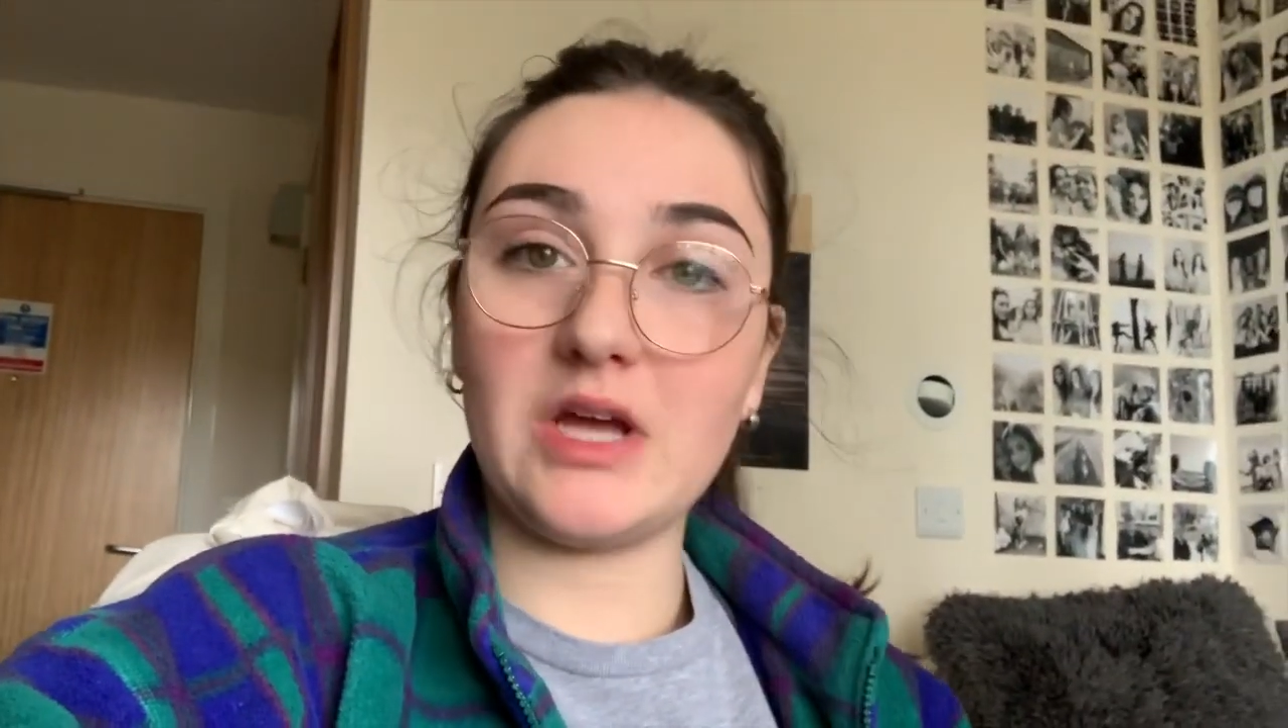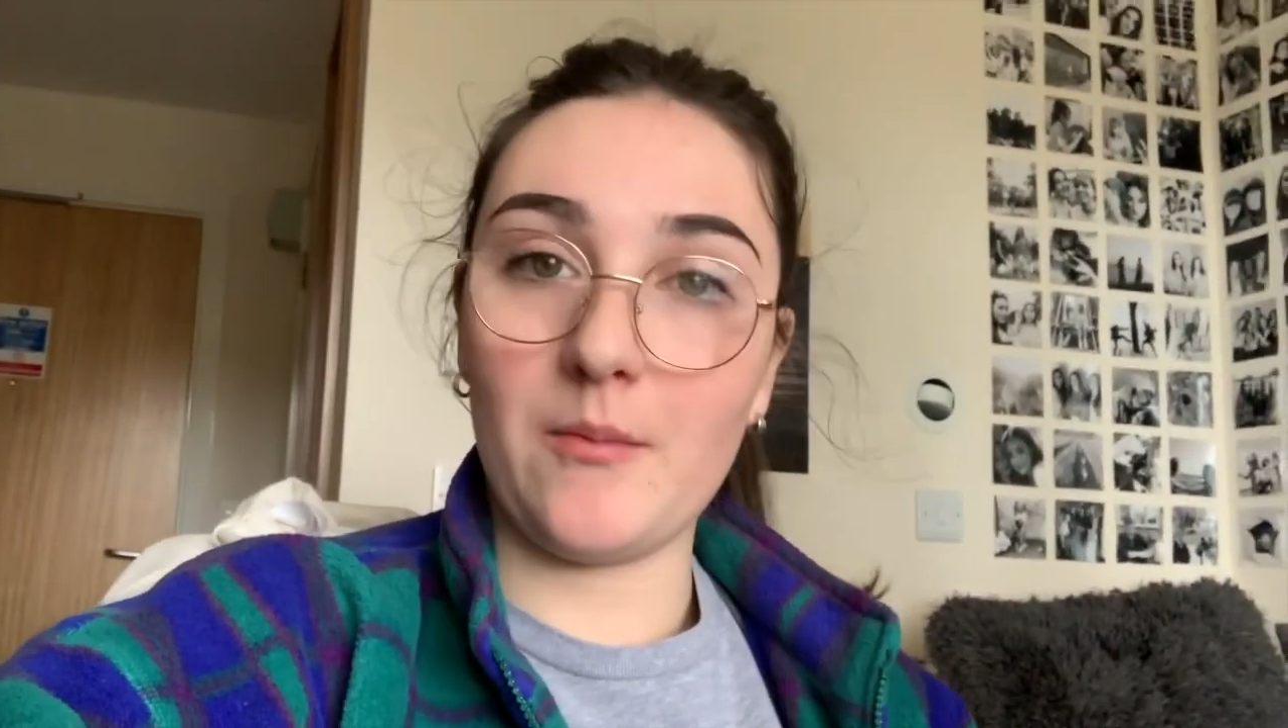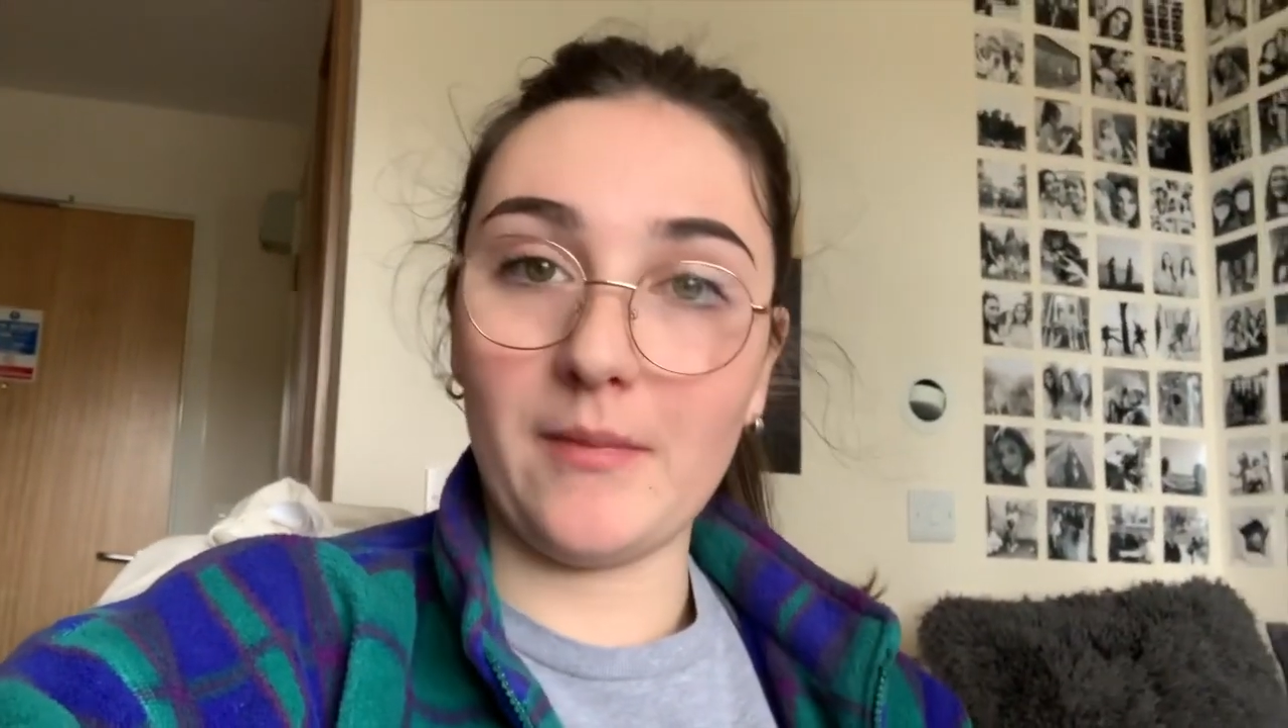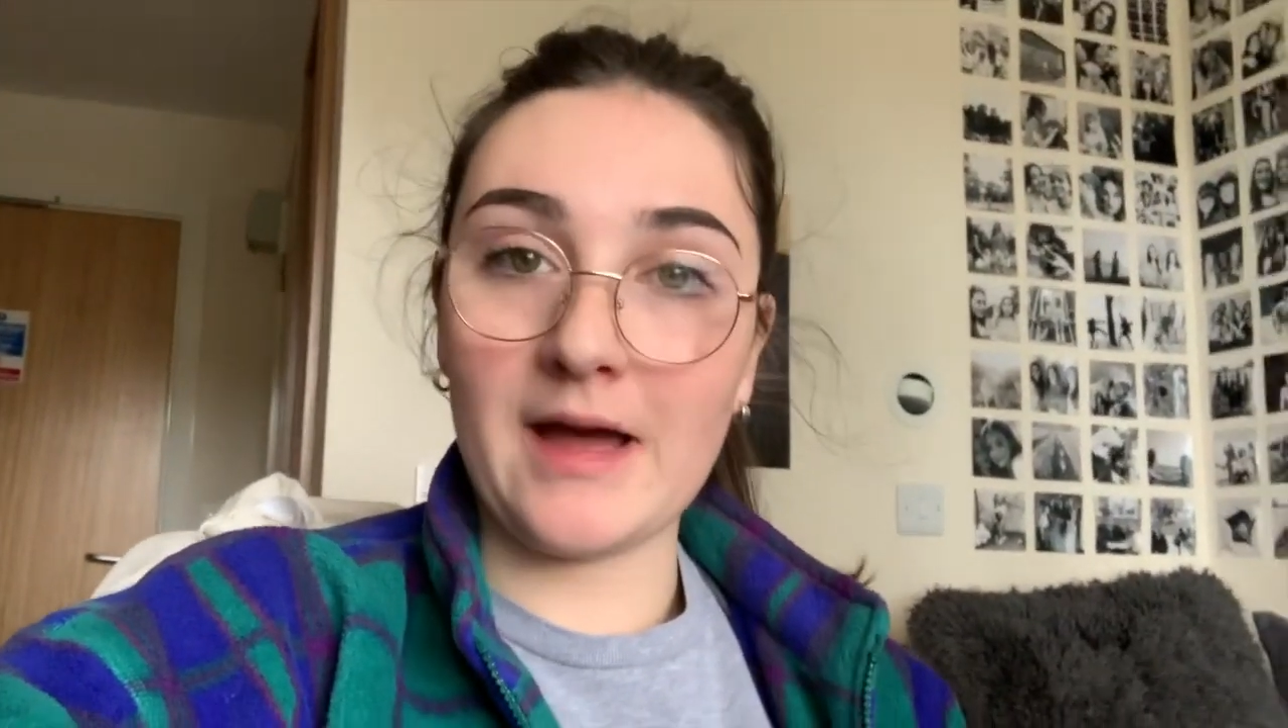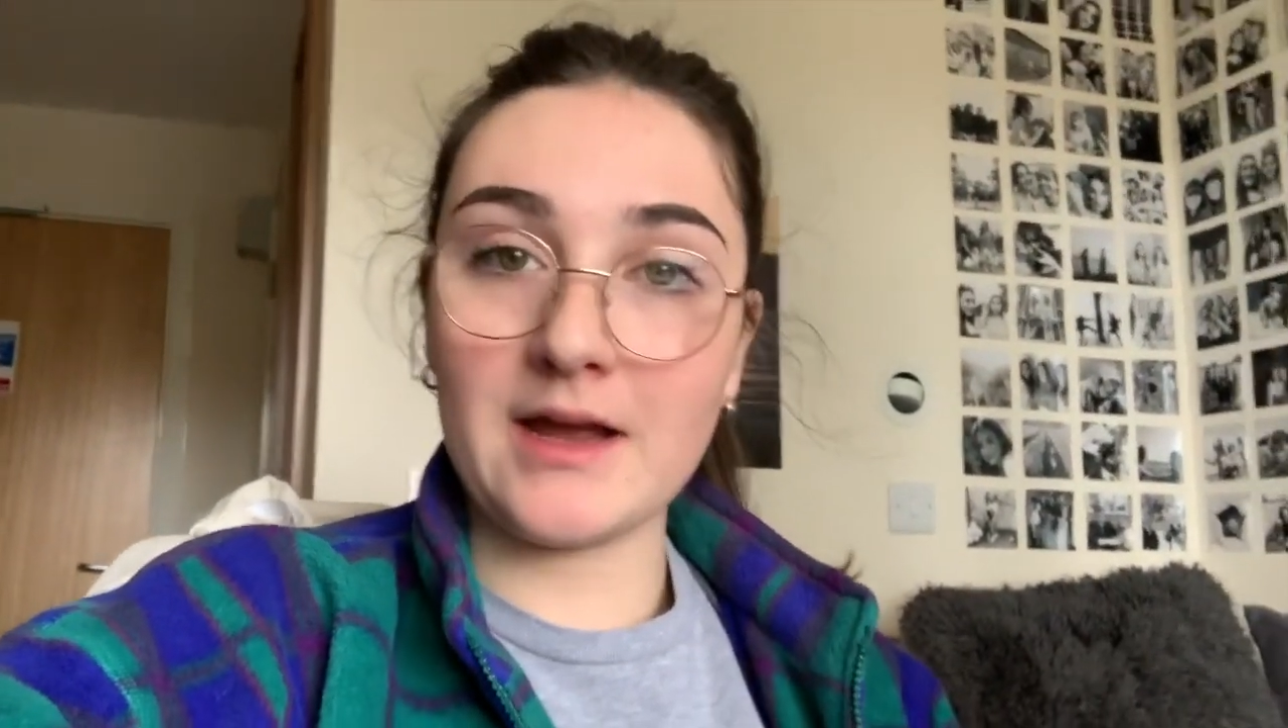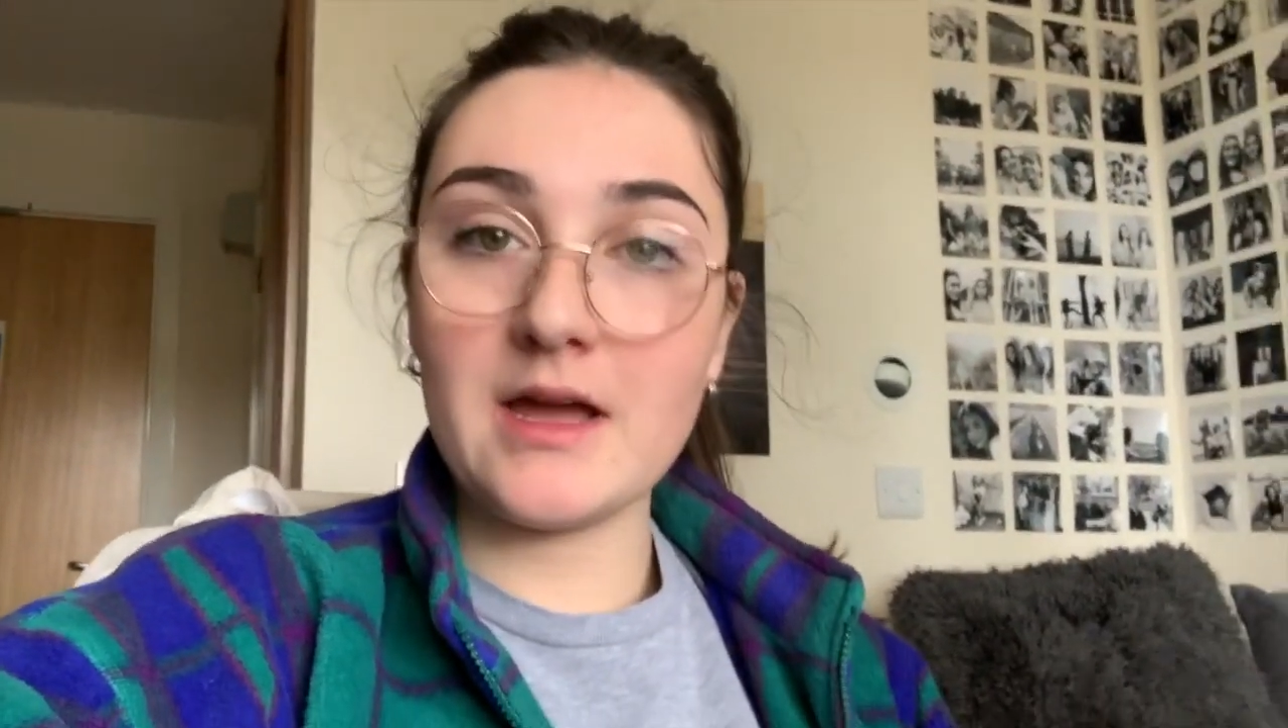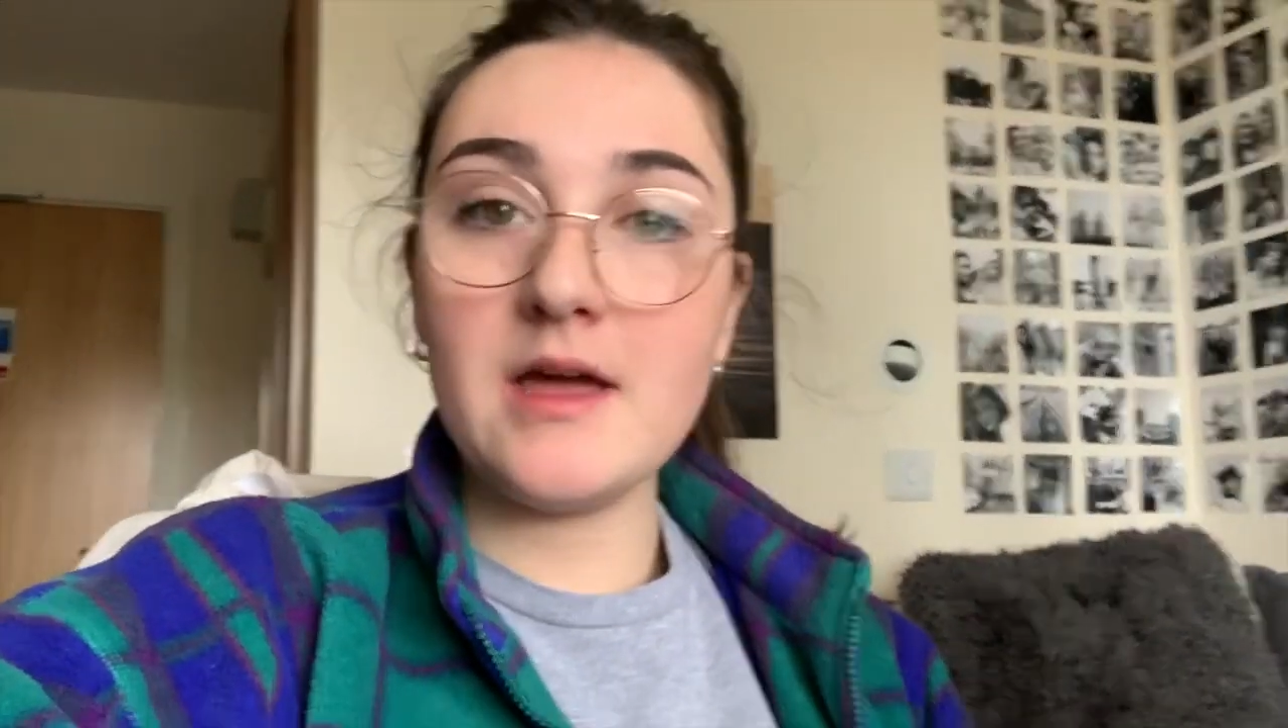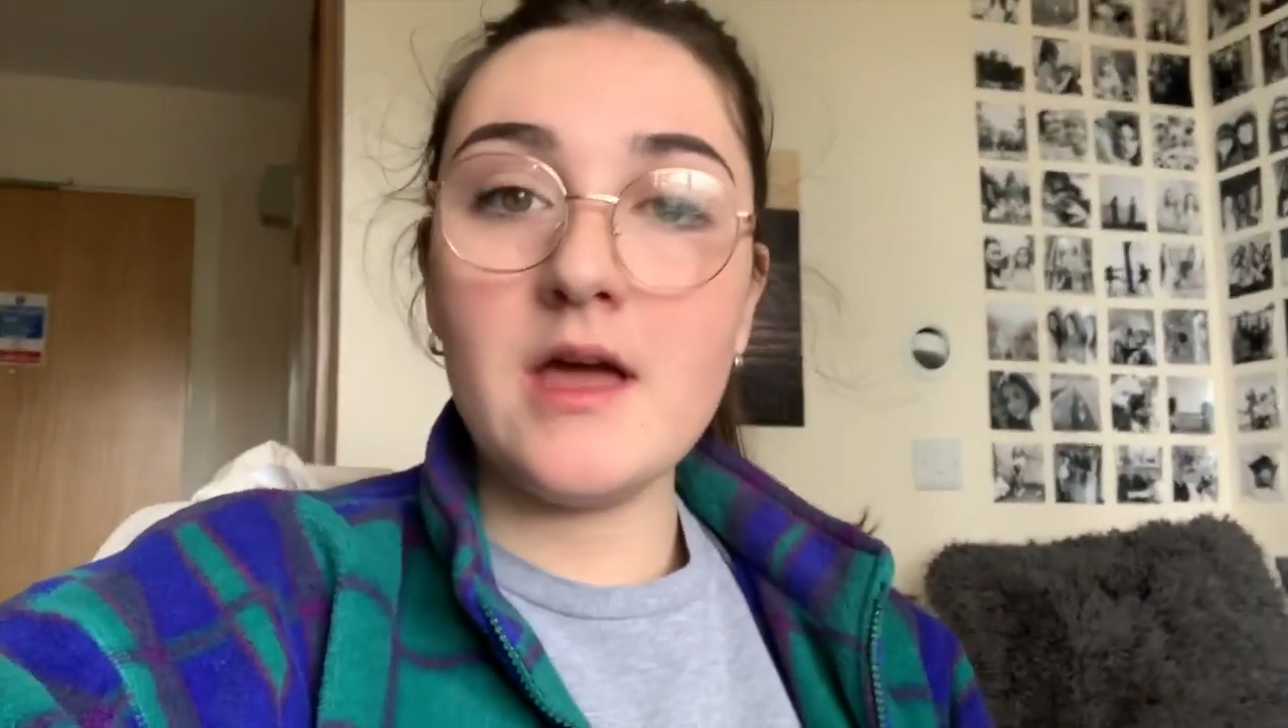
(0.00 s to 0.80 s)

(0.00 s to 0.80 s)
come back.